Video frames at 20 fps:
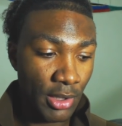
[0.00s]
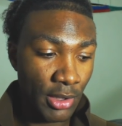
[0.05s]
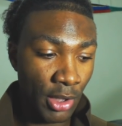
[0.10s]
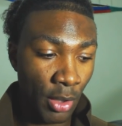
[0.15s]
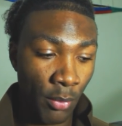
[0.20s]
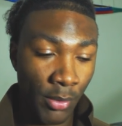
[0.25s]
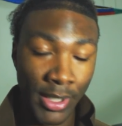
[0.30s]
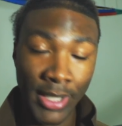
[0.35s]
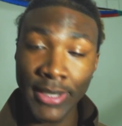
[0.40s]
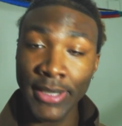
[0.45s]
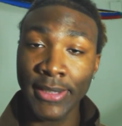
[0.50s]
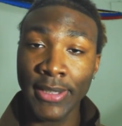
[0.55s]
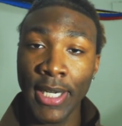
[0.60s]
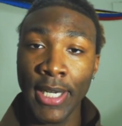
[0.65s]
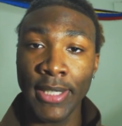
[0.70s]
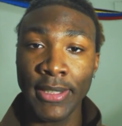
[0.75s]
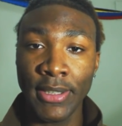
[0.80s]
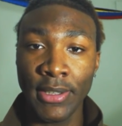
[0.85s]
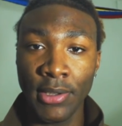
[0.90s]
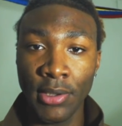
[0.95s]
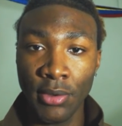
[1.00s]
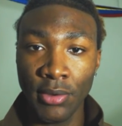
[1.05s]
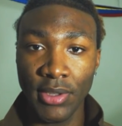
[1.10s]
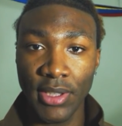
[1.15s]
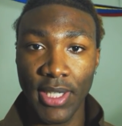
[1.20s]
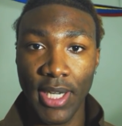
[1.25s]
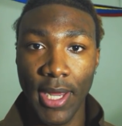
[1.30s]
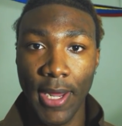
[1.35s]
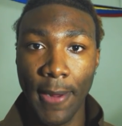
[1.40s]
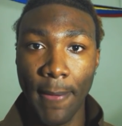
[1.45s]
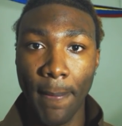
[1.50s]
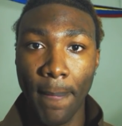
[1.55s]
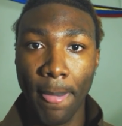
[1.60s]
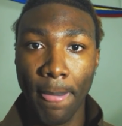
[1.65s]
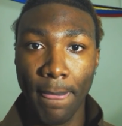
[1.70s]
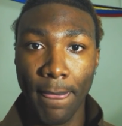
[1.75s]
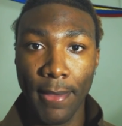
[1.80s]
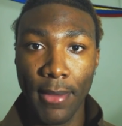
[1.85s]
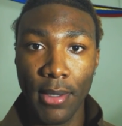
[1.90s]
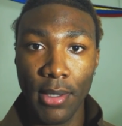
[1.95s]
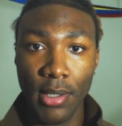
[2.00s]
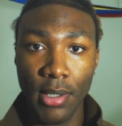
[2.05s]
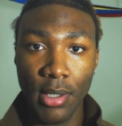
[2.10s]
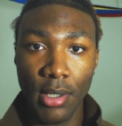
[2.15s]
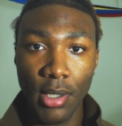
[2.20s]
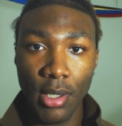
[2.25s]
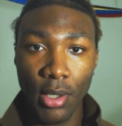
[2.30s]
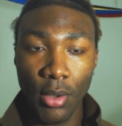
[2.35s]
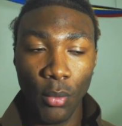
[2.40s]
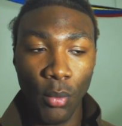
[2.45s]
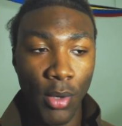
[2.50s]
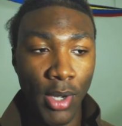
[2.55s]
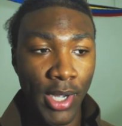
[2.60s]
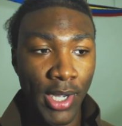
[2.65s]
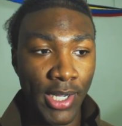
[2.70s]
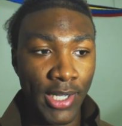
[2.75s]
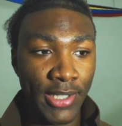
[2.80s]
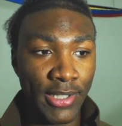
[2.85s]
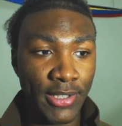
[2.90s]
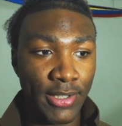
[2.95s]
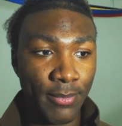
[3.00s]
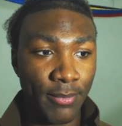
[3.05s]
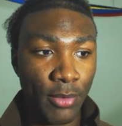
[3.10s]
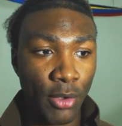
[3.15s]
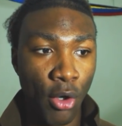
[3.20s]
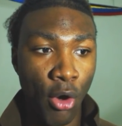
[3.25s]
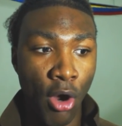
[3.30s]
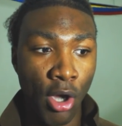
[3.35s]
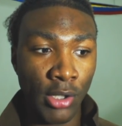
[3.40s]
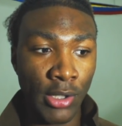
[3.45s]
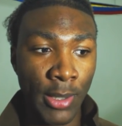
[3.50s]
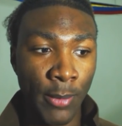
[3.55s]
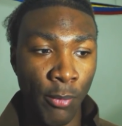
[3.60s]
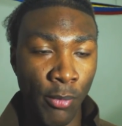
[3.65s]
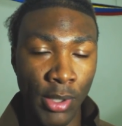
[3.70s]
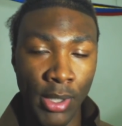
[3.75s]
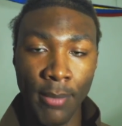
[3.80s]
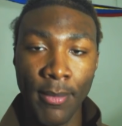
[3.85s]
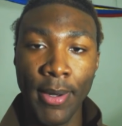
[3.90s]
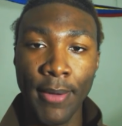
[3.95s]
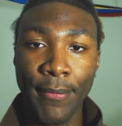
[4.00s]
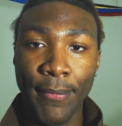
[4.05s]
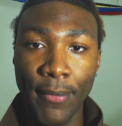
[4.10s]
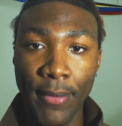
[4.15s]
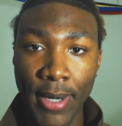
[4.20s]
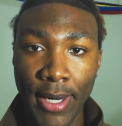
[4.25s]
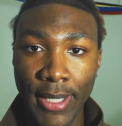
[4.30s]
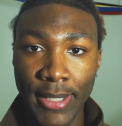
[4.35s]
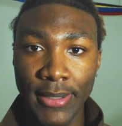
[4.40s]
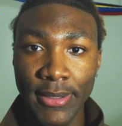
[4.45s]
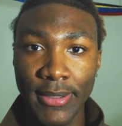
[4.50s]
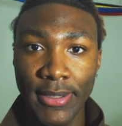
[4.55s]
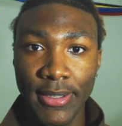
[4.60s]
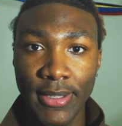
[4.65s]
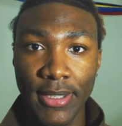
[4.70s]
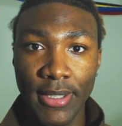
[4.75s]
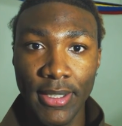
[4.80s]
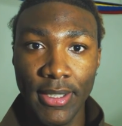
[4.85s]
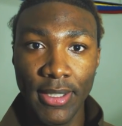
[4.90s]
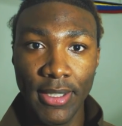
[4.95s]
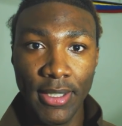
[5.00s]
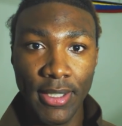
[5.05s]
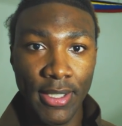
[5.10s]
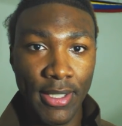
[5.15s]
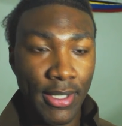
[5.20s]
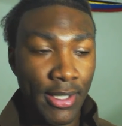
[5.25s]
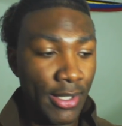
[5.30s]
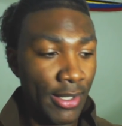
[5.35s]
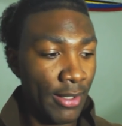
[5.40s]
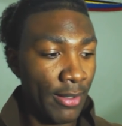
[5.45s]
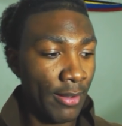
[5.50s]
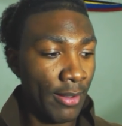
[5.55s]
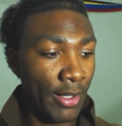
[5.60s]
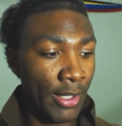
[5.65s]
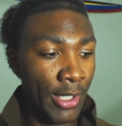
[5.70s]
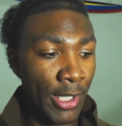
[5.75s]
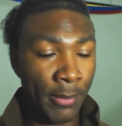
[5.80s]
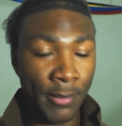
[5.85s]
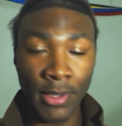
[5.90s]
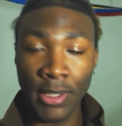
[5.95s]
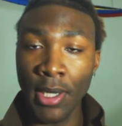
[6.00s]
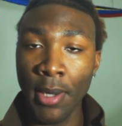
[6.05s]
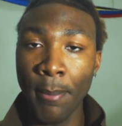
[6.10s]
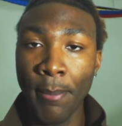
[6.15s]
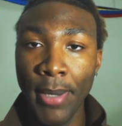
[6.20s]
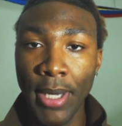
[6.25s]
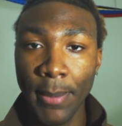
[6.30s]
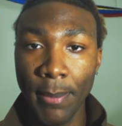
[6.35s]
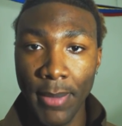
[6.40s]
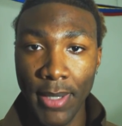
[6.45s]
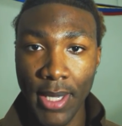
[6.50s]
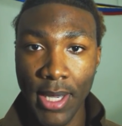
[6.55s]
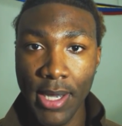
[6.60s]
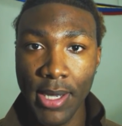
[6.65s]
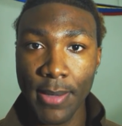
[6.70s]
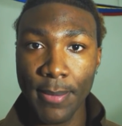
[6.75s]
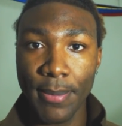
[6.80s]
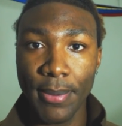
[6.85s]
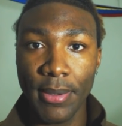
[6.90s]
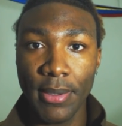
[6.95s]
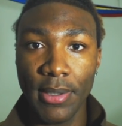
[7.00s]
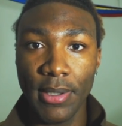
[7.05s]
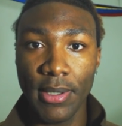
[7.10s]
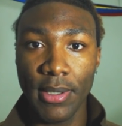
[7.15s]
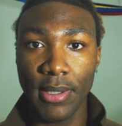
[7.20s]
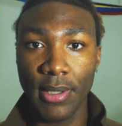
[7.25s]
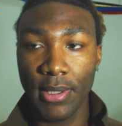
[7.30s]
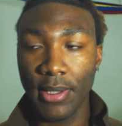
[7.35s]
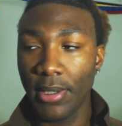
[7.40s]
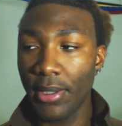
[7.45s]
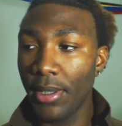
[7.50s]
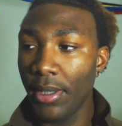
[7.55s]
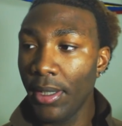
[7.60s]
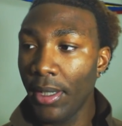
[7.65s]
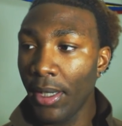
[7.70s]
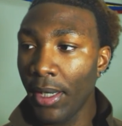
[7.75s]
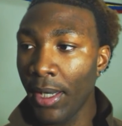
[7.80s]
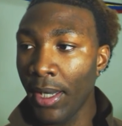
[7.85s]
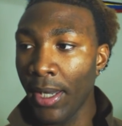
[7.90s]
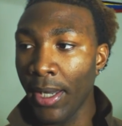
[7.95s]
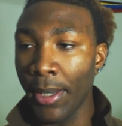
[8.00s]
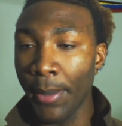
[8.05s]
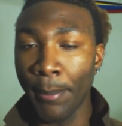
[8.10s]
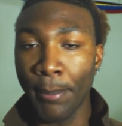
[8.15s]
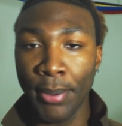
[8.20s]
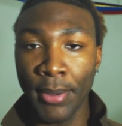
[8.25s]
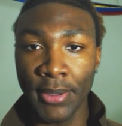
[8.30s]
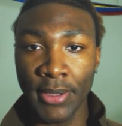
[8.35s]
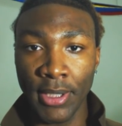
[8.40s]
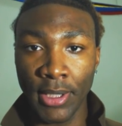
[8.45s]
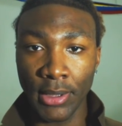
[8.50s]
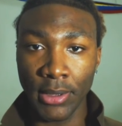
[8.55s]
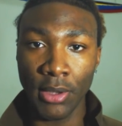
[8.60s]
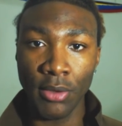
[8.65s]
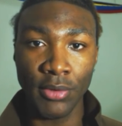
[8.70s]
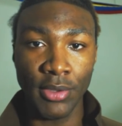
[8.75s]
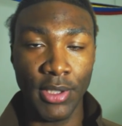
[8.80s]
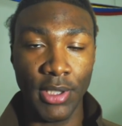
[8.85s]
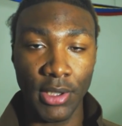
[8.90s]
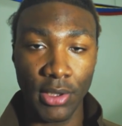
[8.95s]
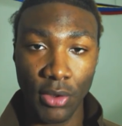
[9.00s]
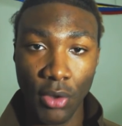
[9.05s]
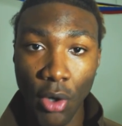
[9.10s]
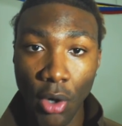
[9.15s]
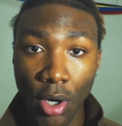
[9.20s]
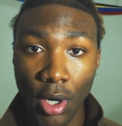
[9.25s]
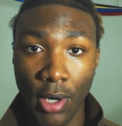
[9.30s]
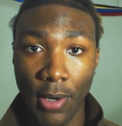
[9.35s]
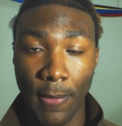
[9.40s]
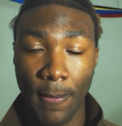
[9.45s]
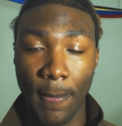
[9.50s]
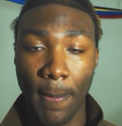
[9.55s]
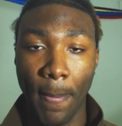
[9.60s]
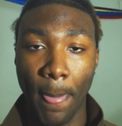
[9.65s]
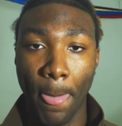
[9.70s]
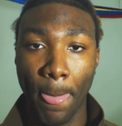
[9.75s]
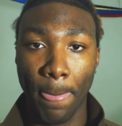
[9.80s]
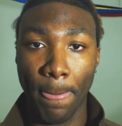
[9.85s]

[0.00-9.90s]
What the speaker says: So what I decided to do today was call up one of my friends, him to come pick me up, and put the clothes in his car.